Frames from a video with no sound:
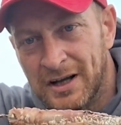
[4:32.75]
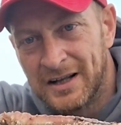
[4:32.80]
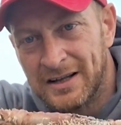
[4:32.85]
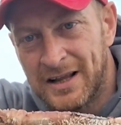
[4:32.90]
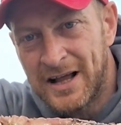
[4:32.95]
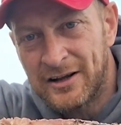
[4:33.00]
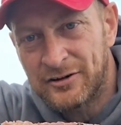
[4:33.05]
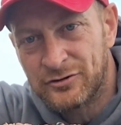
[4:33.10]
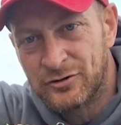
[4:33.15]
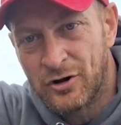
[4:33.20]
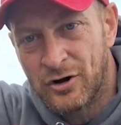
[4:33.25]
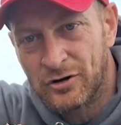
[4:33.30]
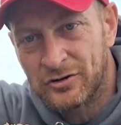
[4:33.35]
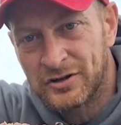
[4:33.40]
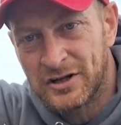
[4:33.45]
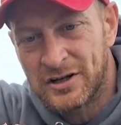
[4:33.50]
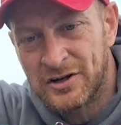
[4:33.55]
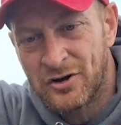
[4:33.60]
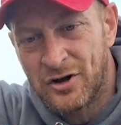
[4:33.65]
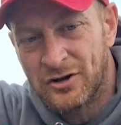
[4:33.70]
That's locked
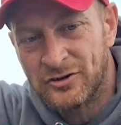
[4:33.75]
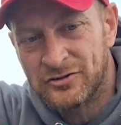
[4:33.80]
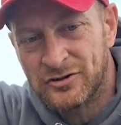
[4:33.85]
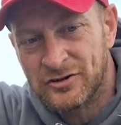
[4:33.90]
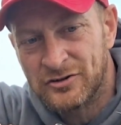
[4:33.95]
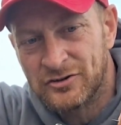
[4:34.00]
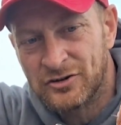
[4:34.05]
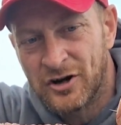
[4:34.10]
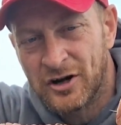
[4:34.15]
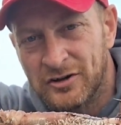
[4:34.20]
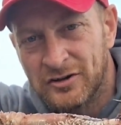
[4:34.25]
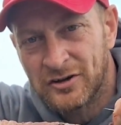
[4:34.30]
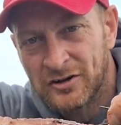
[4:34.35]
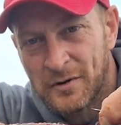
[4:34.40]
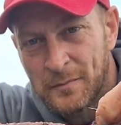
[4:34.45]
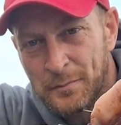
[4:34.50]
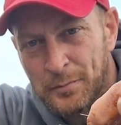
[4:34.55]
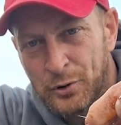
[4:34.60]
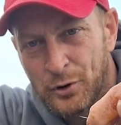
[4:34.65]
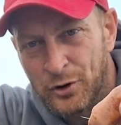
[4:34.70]
in nice and tight. I
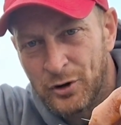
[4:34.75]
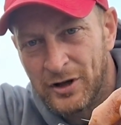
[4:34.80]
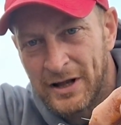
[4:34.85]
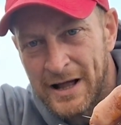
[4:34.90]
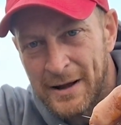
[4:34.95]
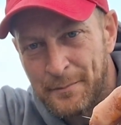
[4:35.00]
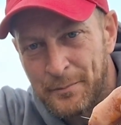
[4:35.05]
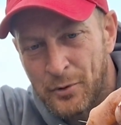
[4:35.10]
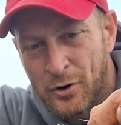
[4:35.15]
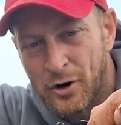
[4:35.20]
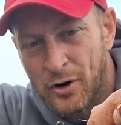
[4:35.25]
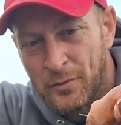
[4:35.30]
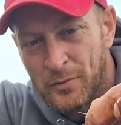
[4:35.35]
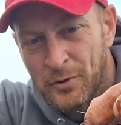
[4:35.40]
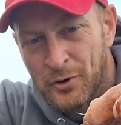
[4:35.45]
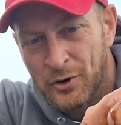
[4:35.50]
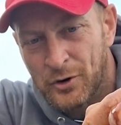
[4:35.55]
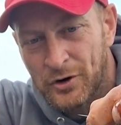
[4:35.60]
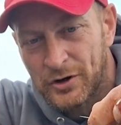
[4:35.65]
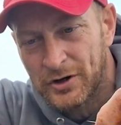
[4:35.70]
can pull that bottom
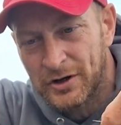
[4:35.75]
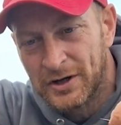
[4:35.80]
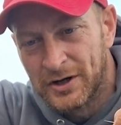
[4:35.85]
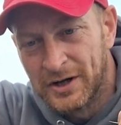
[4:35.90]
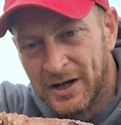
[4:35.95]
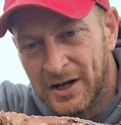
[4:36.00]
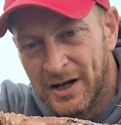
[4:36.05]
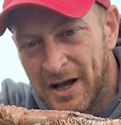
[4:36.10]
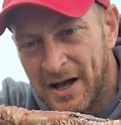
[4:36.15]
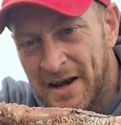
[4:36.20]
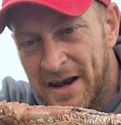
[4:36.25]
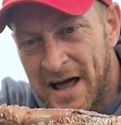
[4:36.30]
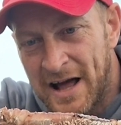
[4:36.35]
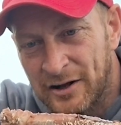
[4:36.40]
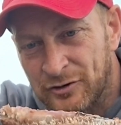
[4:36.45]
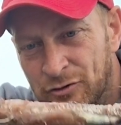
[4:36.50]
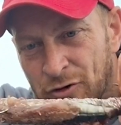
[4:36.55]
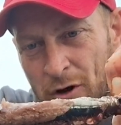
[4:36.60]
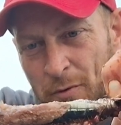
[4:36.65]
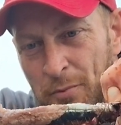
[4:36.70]
hook and
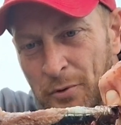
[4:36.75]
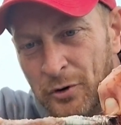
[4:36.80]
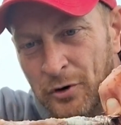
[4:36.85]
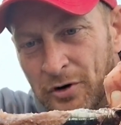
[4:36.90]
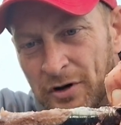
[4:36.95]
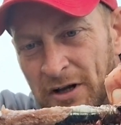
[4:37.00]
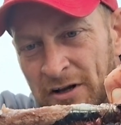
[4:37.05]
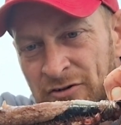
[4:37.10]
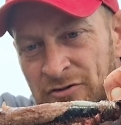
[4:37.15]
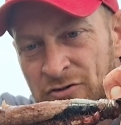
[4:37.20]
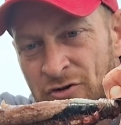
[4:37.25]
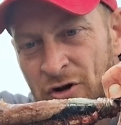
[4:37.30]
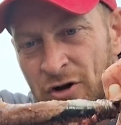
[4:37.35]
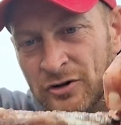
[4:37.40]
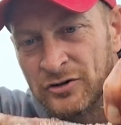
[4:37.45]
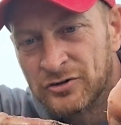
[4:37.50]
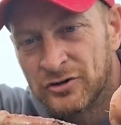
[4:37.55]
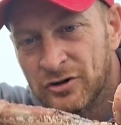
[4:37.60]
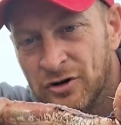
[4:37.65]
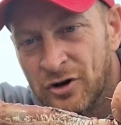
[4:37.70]
that top hook is
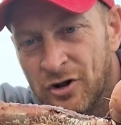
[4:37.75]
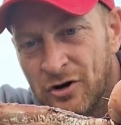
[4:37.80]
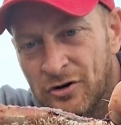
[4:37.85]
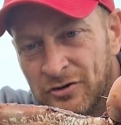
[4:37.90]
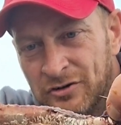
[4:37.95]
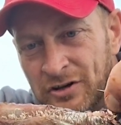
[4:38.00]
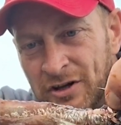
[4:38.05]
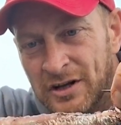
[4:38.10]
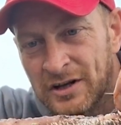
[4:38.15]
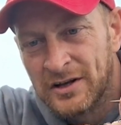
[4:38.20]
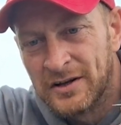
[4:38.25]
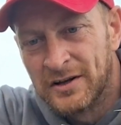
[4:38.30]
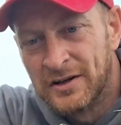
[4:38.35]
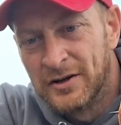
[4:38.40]
nice and locked in.